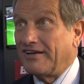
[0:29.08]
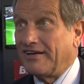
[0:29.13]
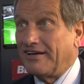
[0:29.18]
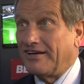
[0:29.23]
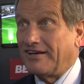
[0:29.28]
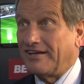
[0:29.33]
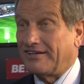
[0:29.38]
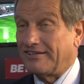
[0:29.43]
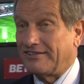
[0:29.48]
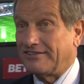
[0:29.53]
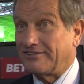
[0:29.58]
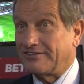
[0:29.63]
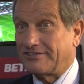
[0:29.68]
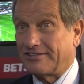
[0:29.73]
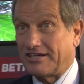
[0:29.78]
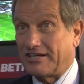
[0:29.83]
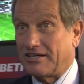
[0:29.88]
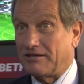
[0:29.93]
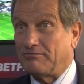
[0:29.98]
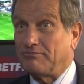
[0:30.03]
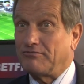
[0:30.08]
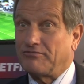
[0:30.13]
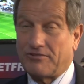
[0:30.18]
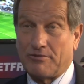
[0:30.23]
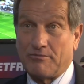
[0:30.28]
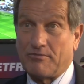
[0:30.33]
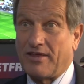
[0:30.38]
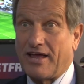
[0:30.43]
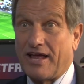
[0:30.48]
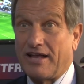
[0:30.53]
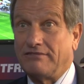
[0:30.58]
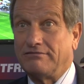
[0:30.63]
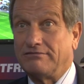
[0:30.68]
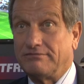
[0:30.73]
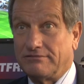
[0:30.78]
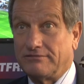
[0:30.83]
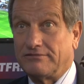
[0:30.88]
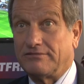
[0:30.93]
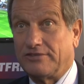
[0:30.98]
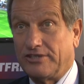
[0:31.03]
And um, from then,
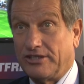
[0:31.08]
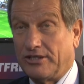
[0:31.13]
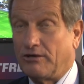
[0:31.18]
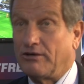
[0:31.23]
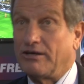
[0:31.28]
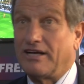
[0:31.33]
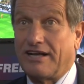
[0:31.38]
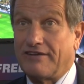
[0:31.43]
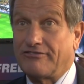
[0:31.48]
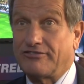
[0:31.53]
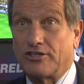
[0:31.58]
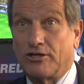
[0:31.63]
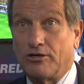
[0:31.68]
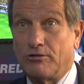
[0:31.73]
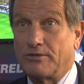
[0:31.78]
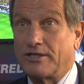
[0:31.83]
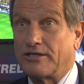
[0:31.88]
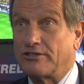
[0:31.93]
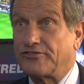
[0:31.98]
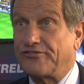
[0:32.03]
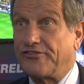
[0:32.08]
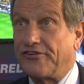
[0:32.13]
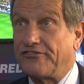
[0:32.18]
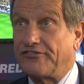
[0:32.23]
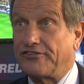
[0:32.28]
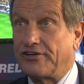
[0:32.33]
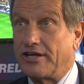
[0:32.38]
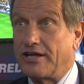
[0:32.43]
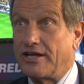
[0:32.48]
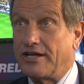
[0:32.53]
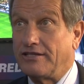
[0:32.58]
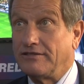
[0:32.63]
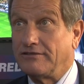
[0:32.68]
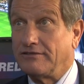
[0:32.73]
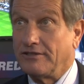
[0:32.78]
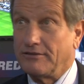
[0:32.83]
you know, I left home when I was fifteen,